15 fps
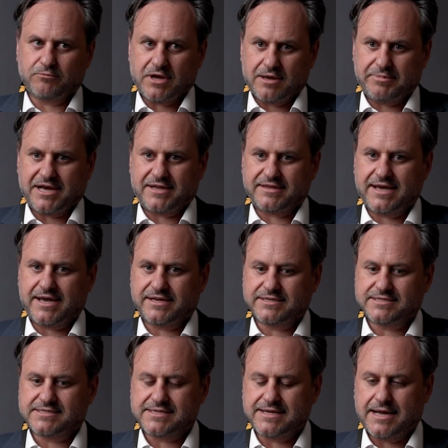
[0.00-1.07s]
about that
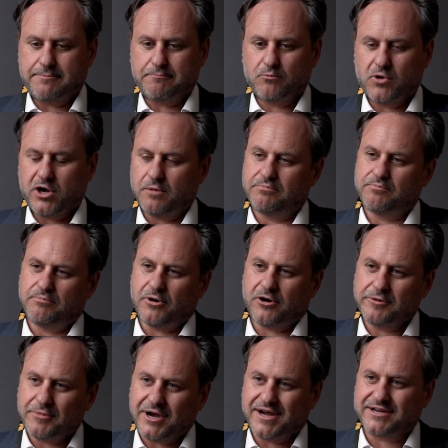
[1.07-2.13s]
is while
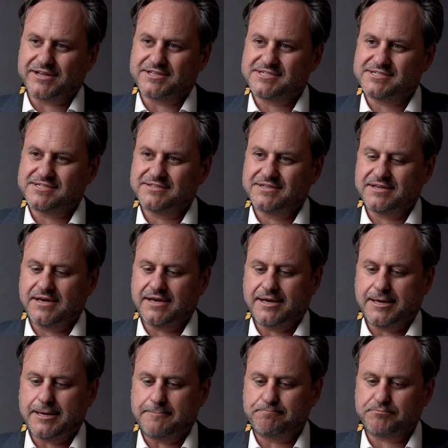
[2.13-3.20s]
bond markets
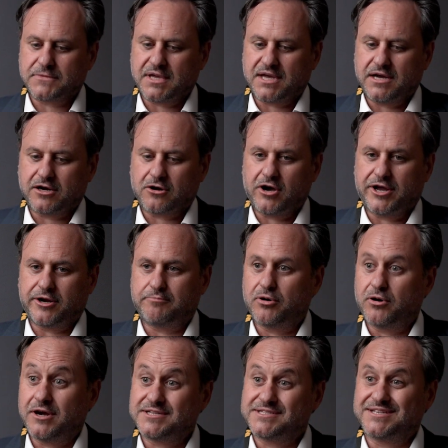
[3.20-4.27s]
are kind of
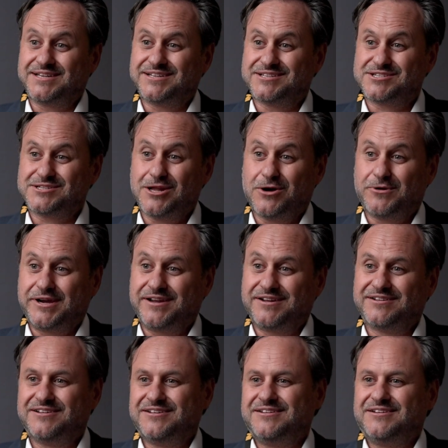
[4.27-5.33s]
pricing in a
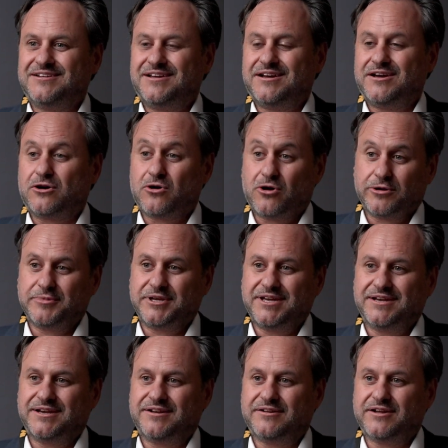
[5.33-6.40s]
slowing
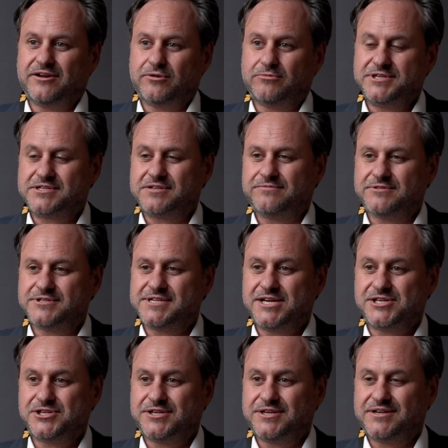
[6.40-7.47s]
economy and a risk of
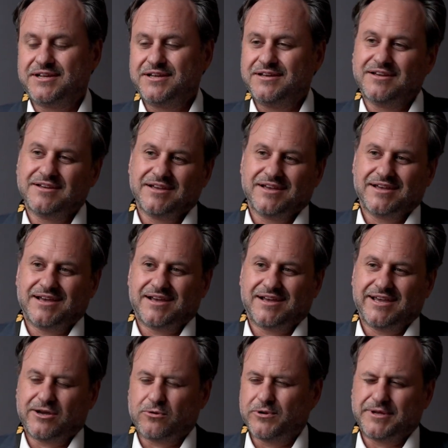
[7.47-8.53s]
recession,
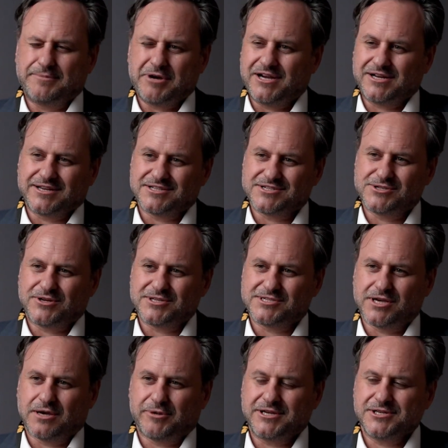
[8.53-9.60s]
equity markets not
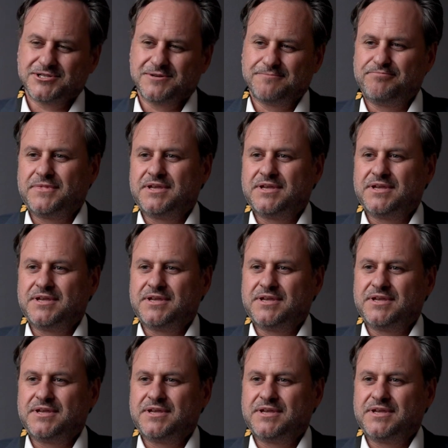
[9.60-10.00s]
so much.